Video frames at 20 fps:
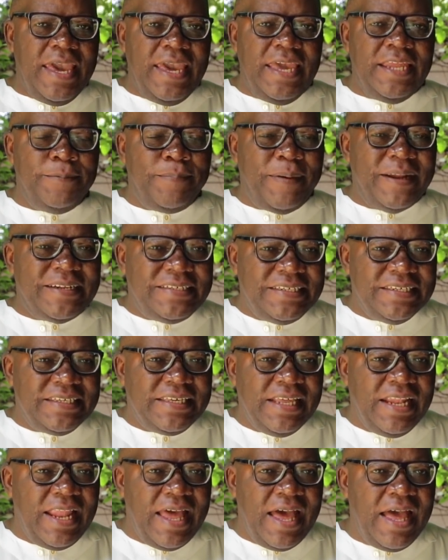in
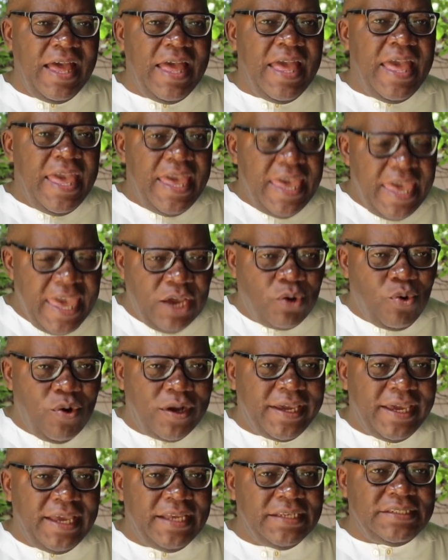particular,
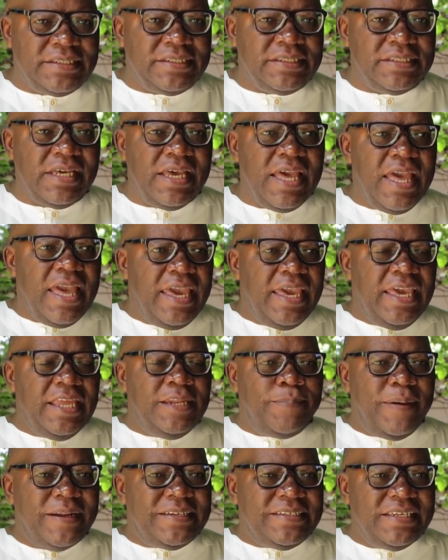EcoCash,
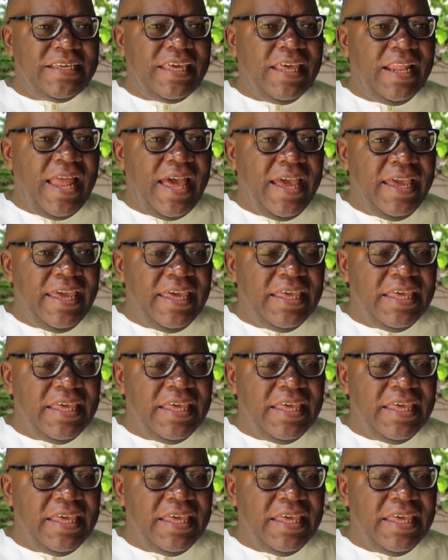in particular,